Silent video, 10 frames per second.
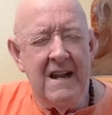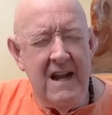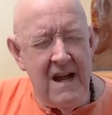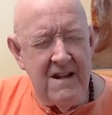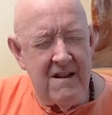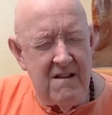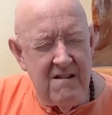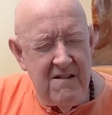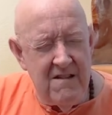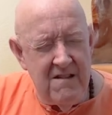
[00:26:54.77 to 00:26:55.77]
that
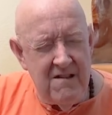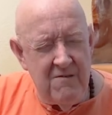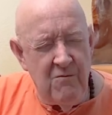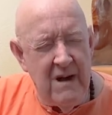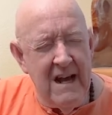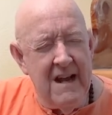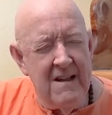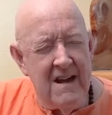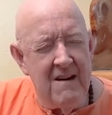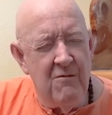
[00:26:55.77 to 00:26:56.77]
the way
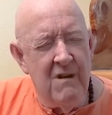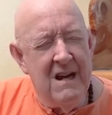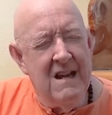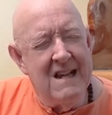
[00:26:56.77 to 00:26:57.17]
that we